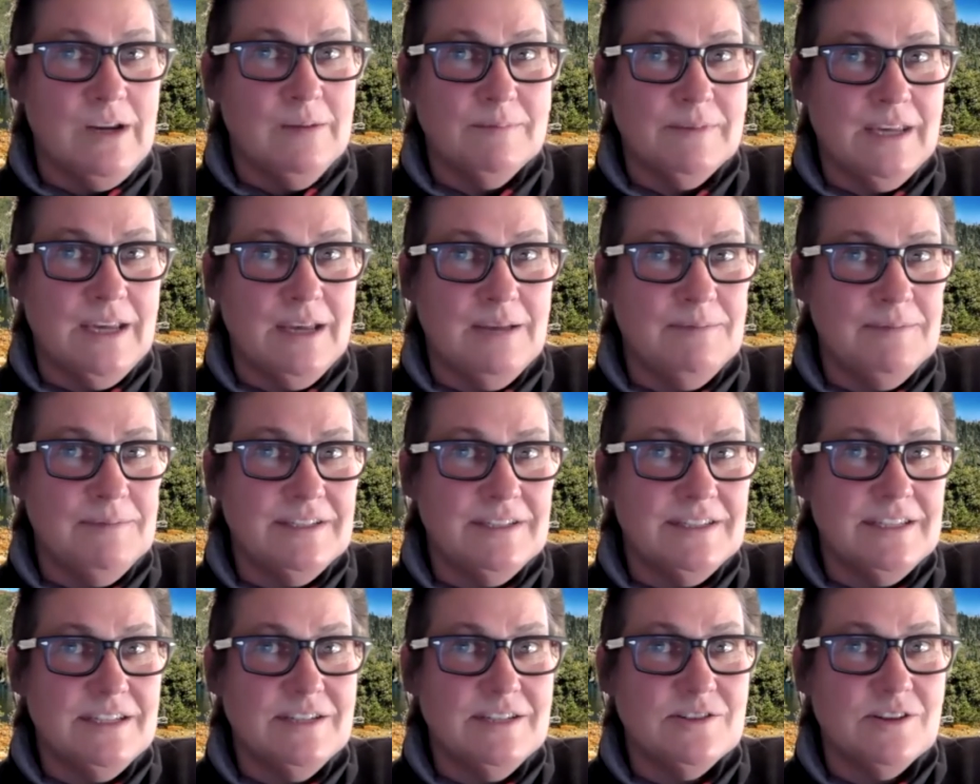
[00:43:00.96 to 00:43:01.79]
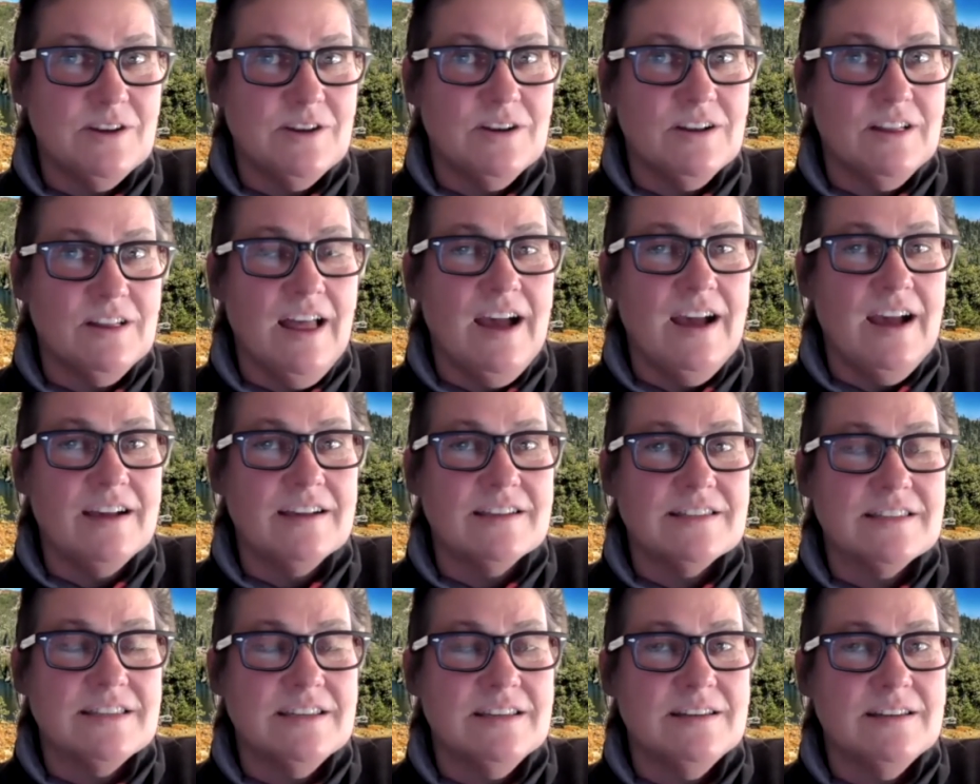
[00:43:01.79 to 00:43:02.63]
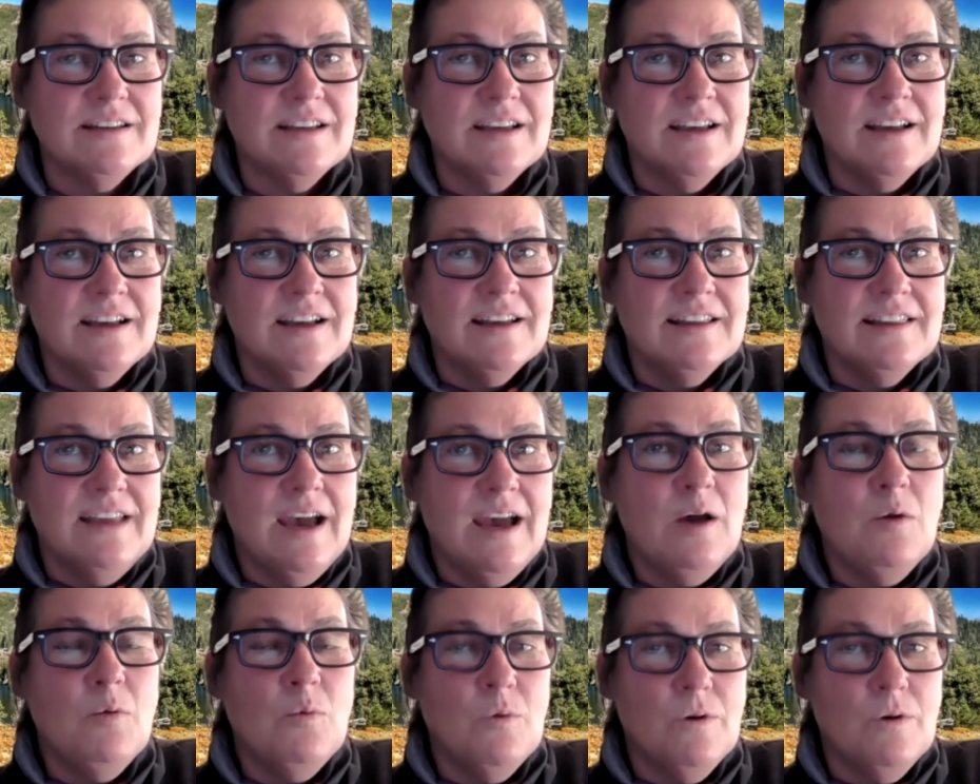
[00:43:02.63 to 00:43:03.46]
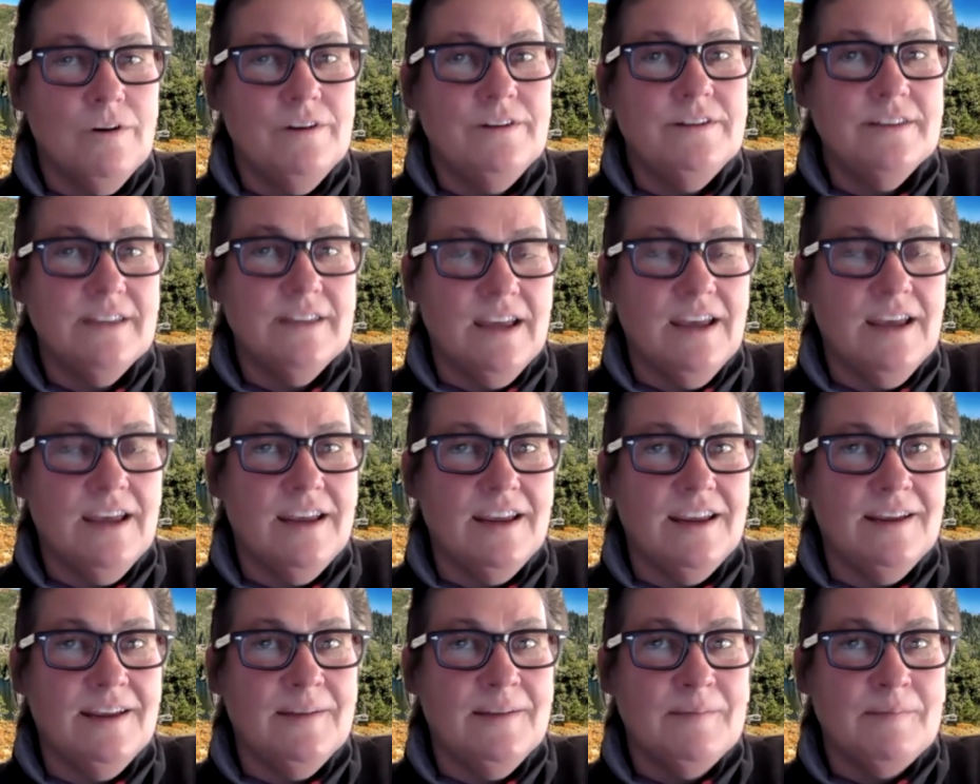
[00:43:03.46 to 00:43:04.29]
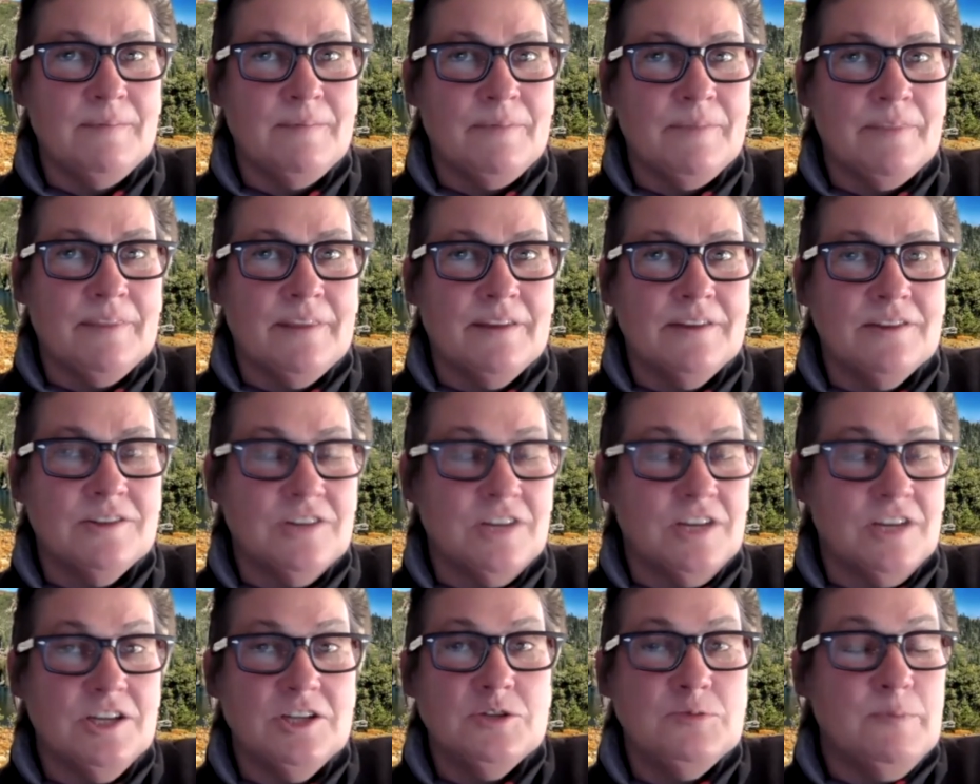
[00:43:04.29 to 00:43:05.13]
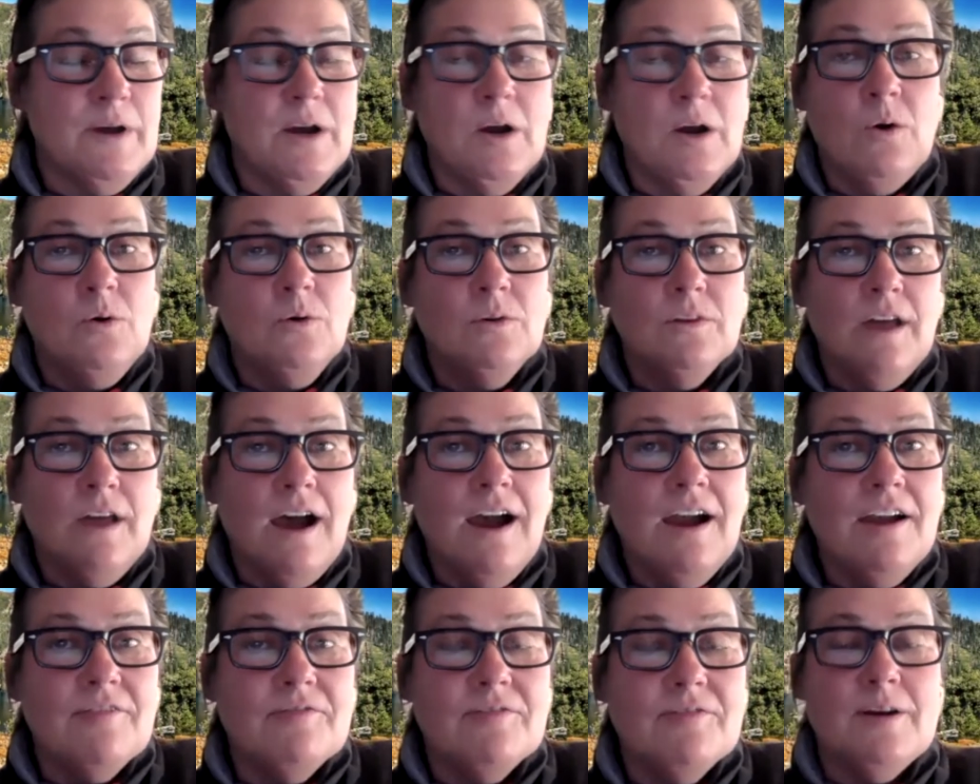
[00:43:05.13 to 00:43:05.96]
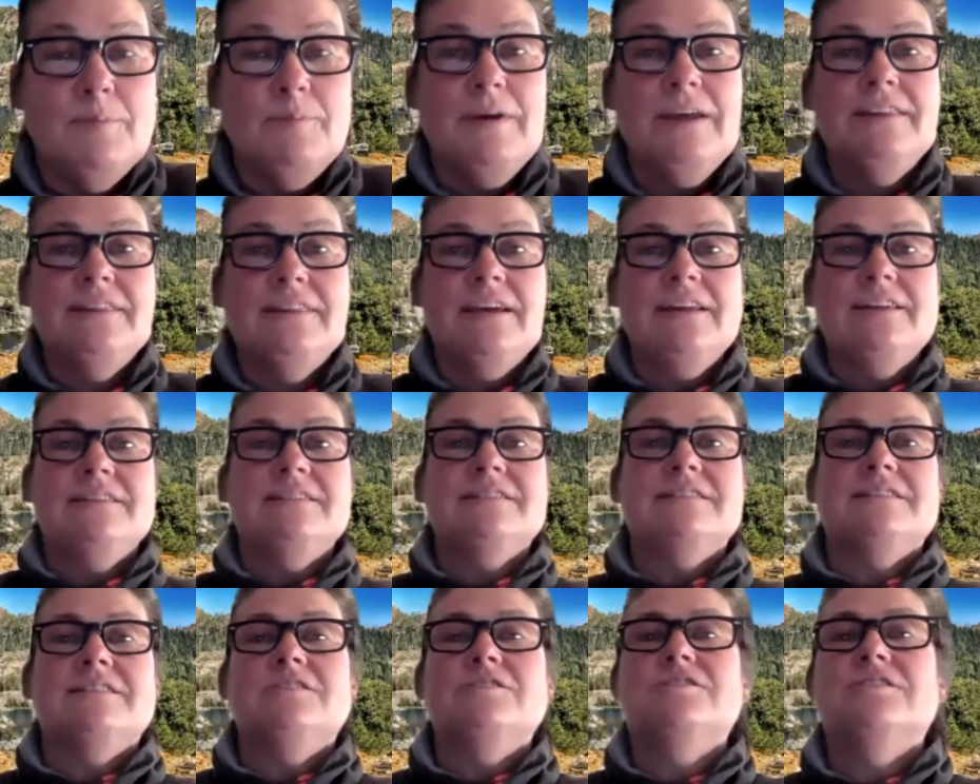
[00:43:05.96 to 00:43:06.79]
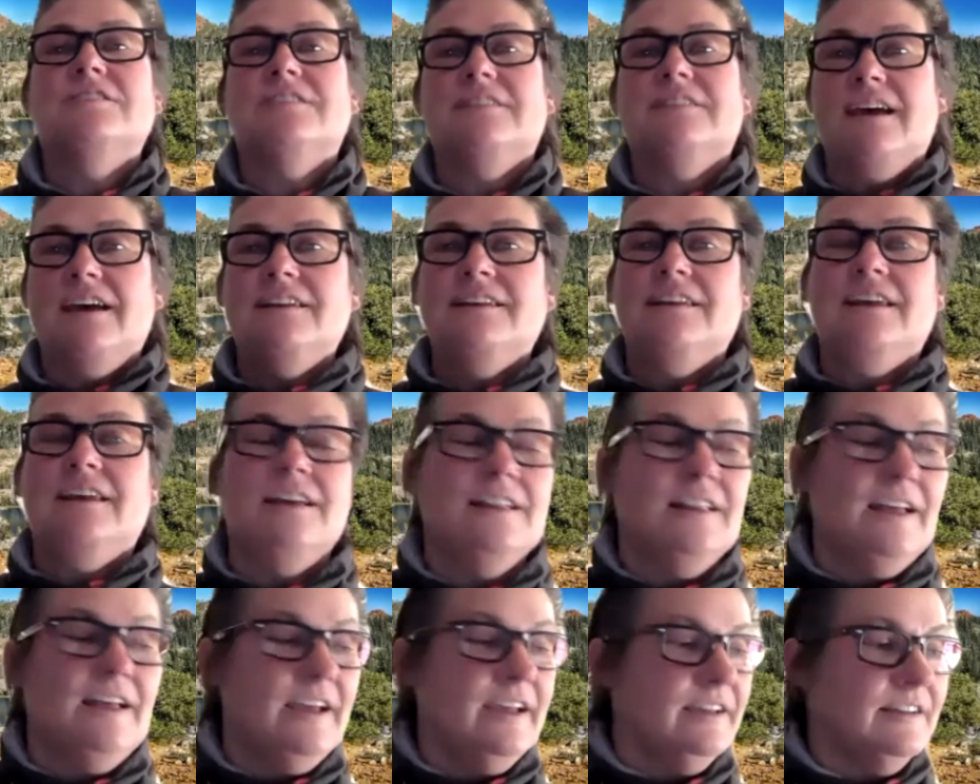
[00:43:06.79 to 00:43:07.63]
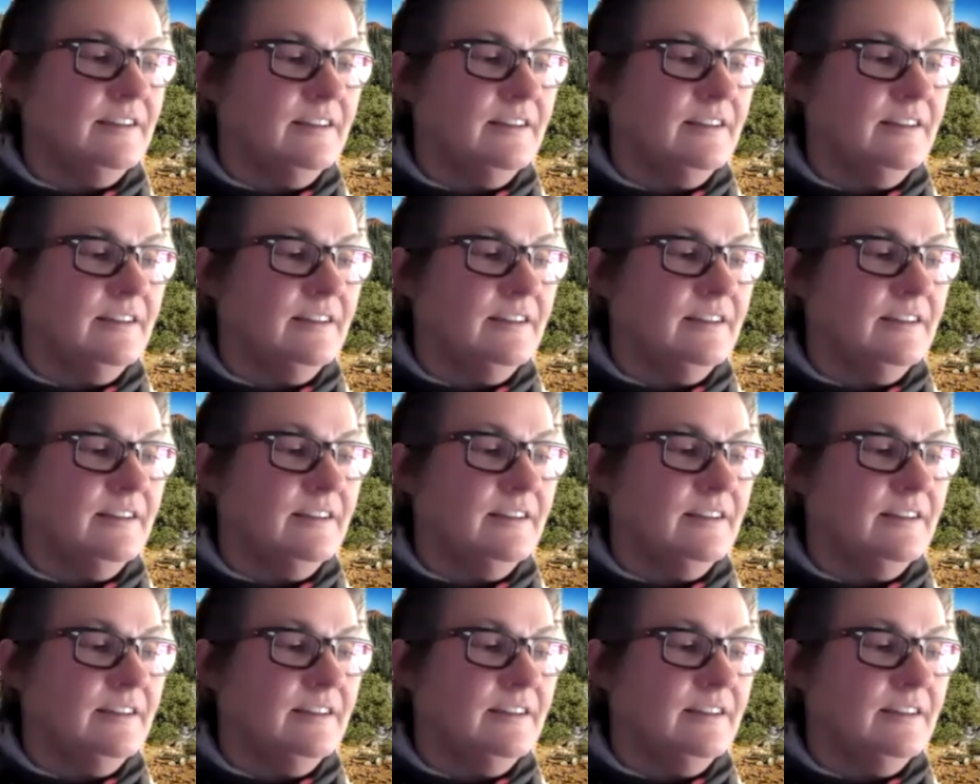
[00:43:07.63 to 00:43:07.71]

came to teach our class. And that one day changed my whole life. I made that decision that day, like,